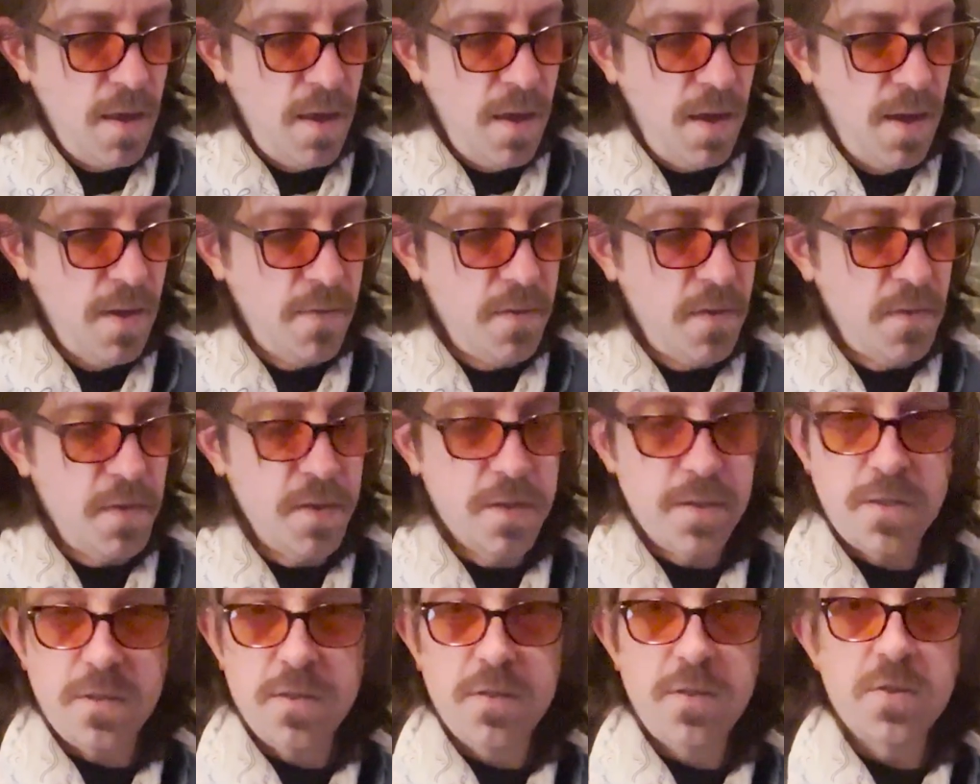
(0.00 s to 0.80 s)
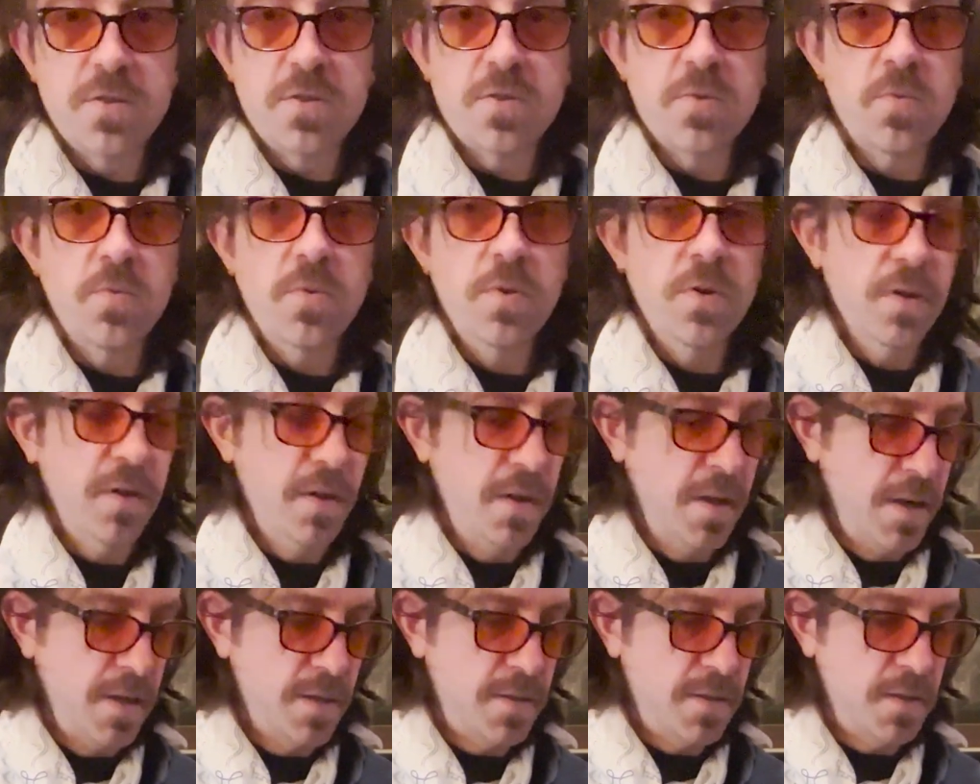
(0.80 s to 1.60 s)
And then this is just a really
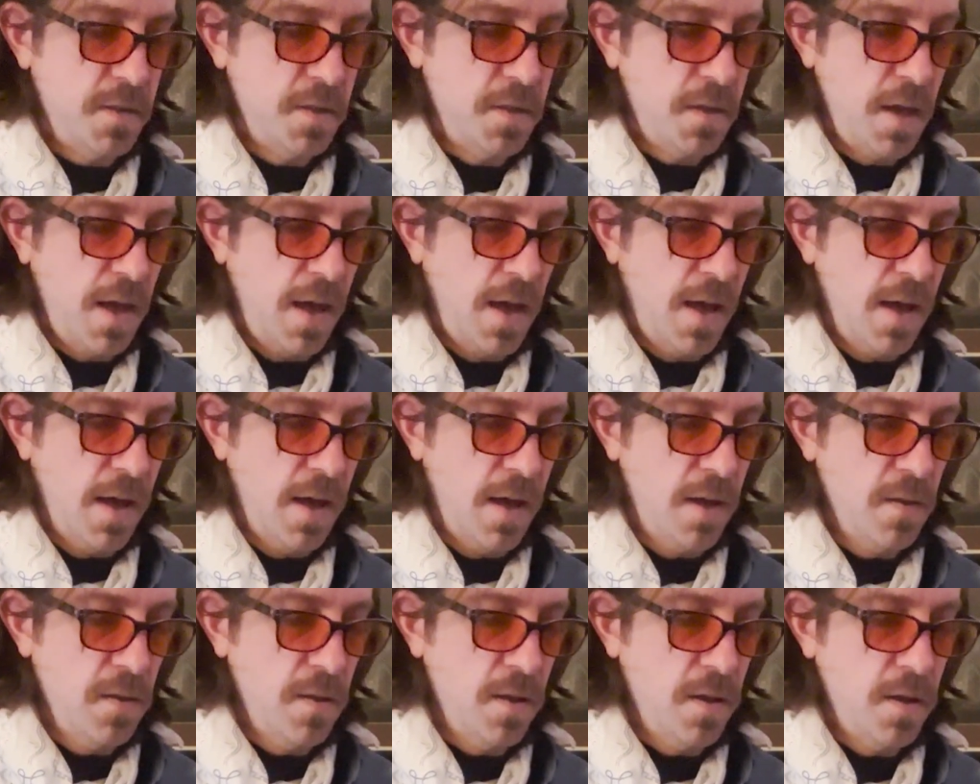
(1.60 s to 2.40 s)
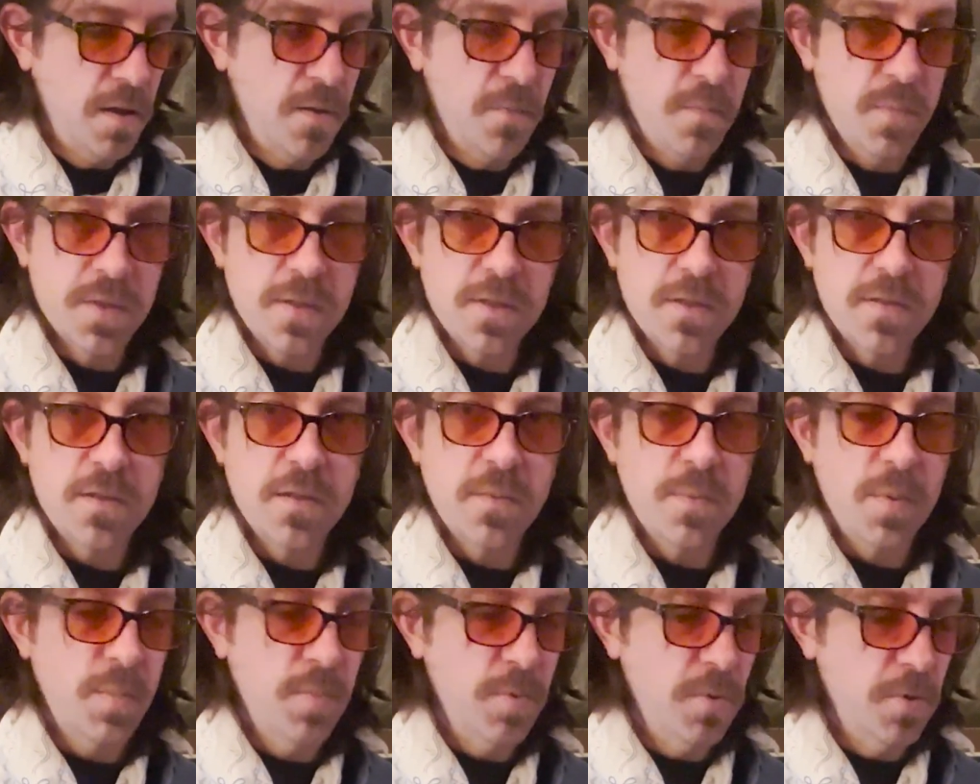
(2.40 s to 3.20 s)
nice thing to add. A lot of
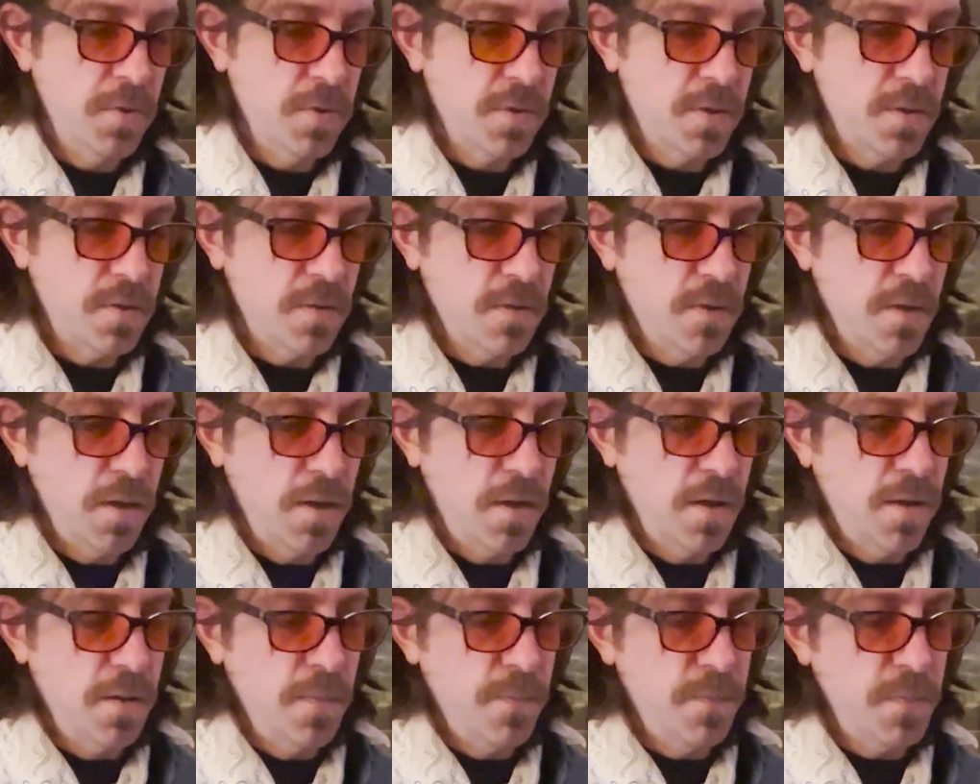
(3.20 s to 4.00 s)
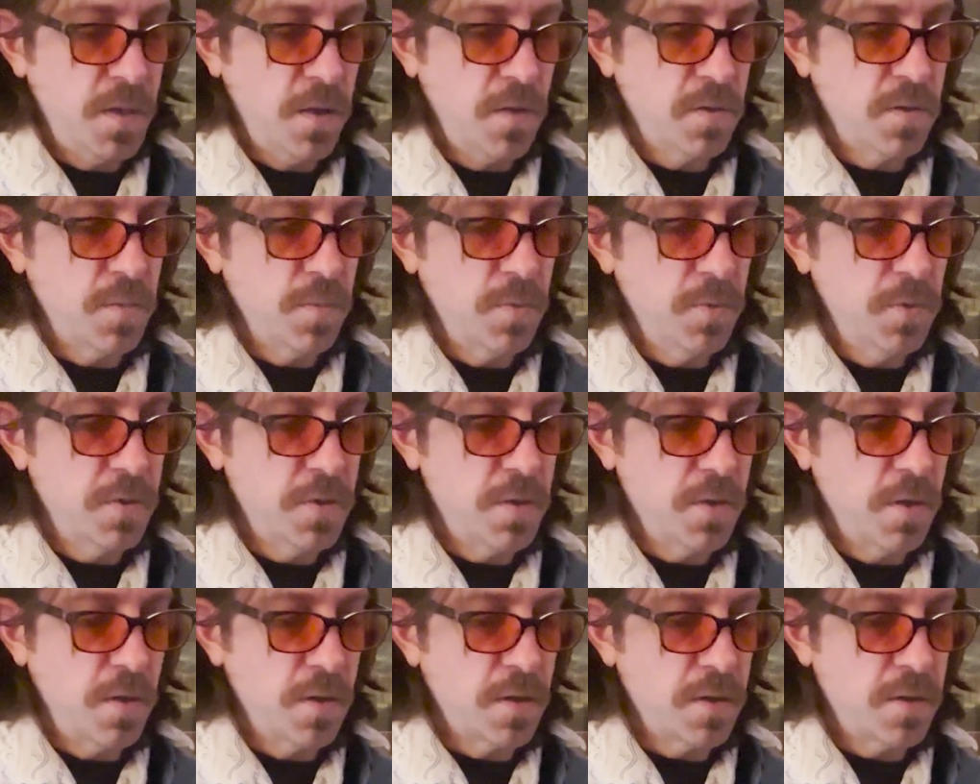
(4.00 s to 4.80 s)
Mississippi blues, Delta blues
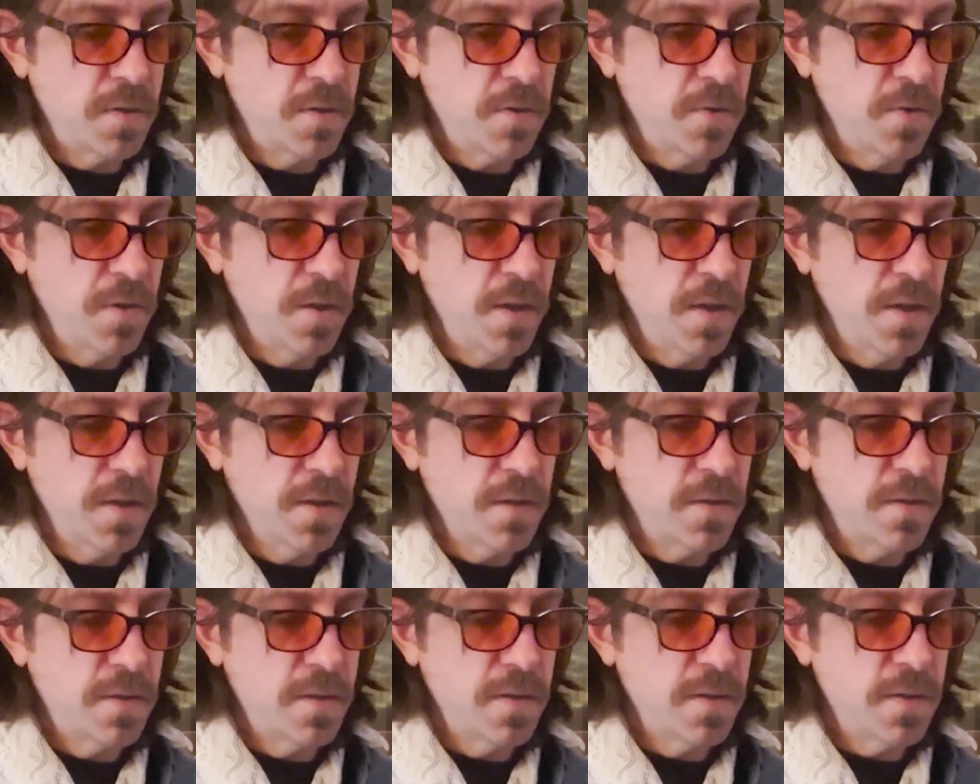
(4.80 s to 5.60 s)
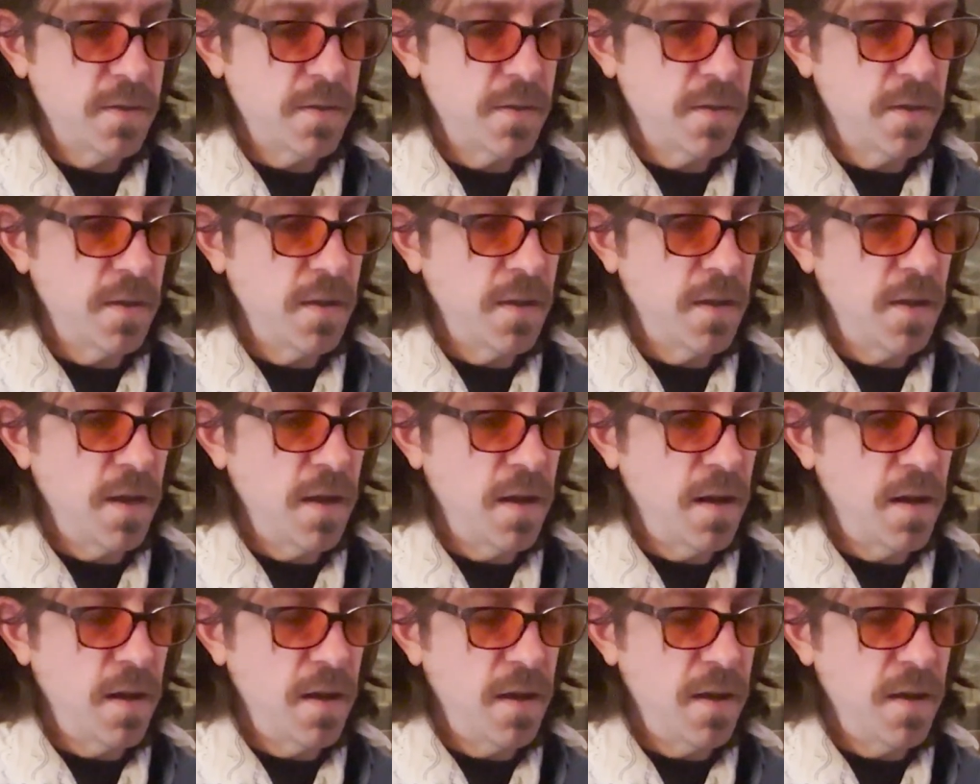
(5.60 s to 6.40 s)
songs do this
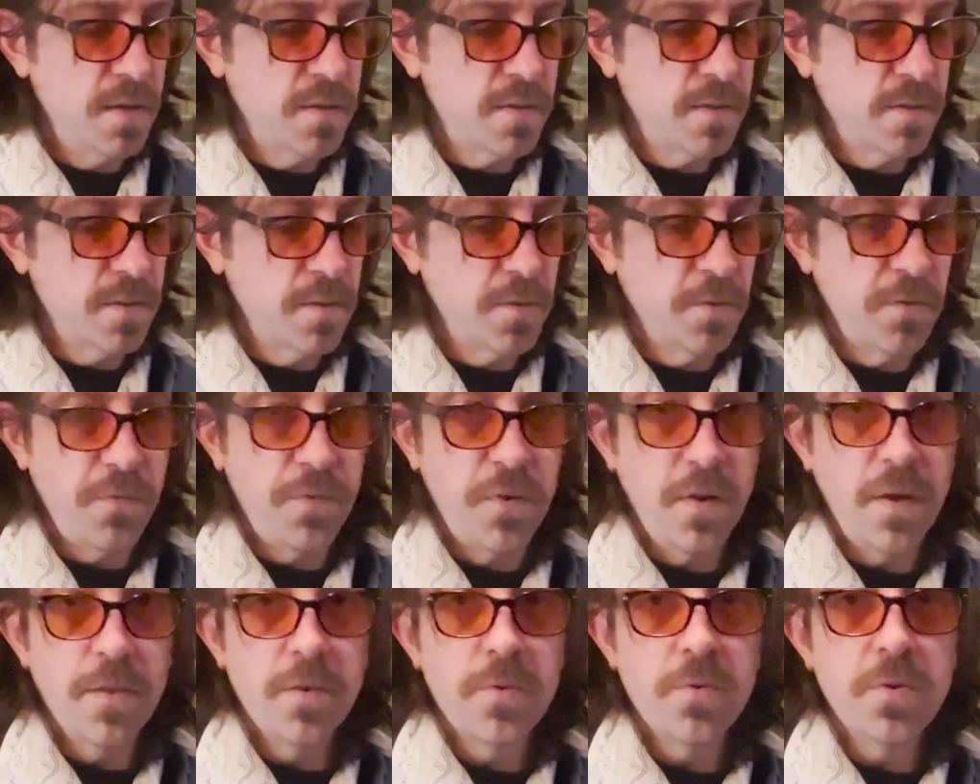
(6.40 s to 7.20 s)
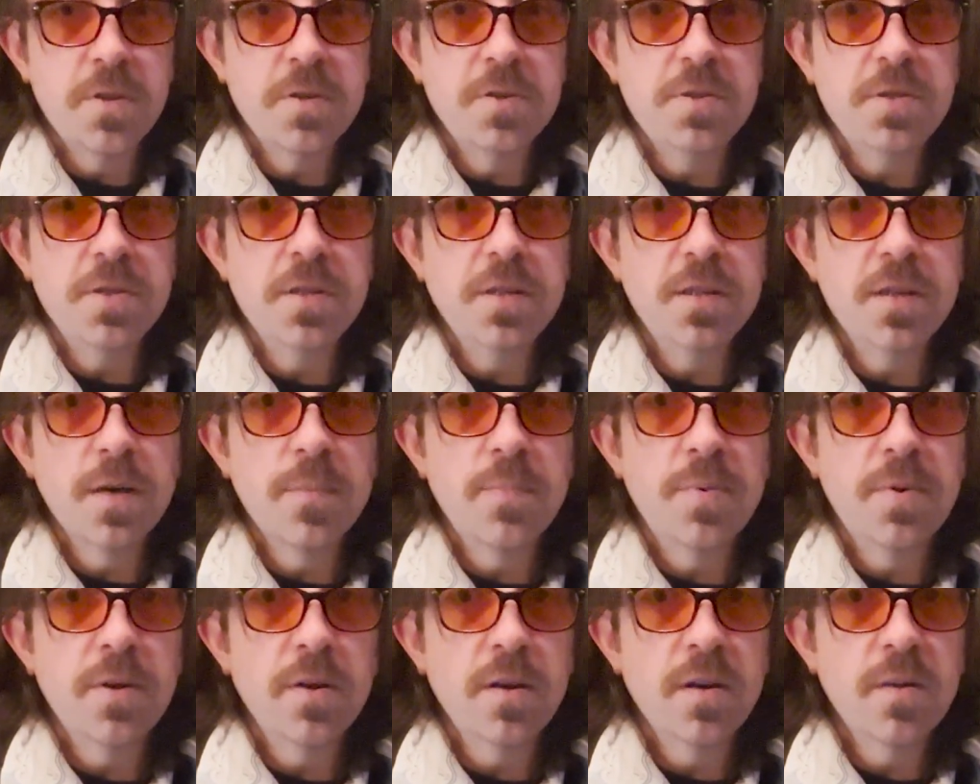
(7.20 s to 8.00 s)
nice little feathery G
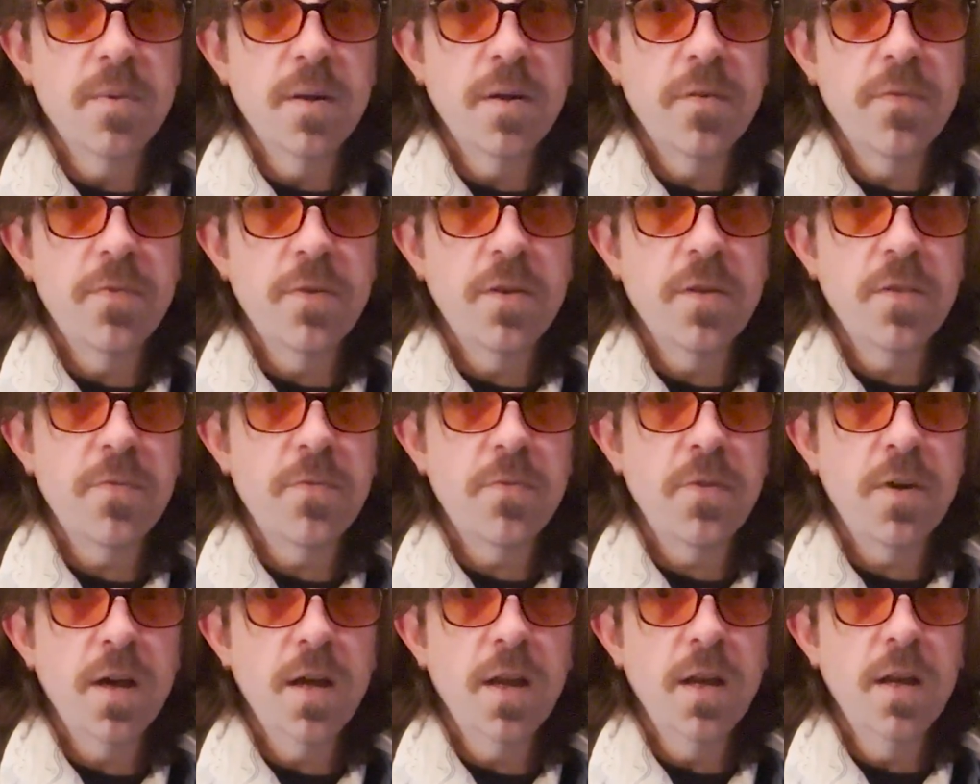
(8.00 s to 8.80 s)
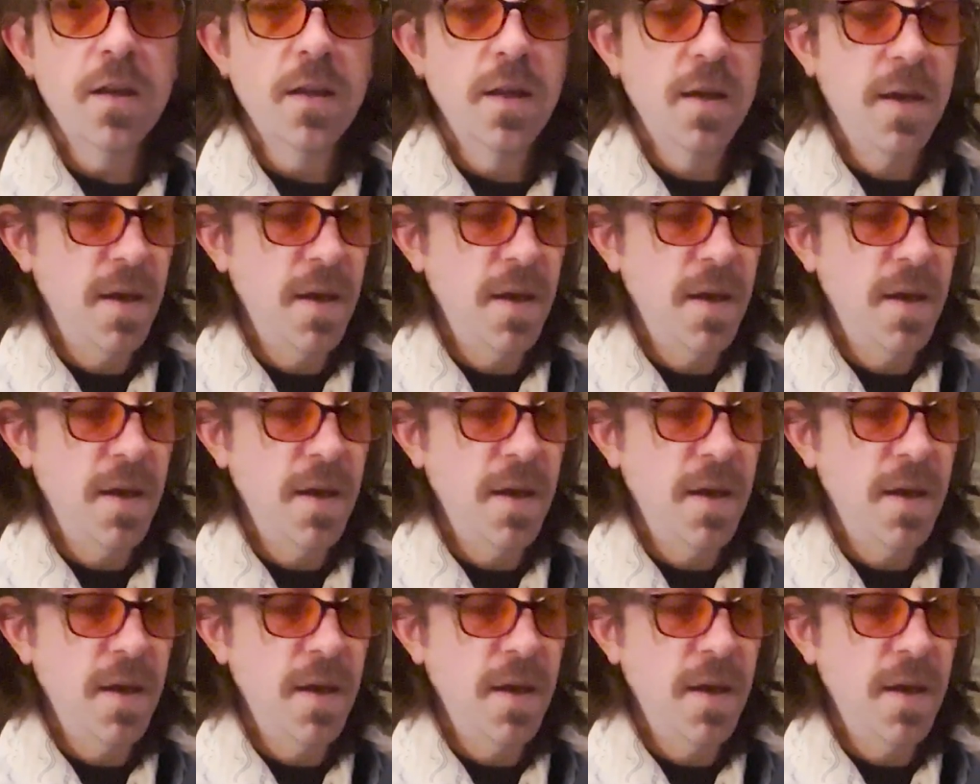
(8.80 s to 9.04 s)
up here on my 5th fret.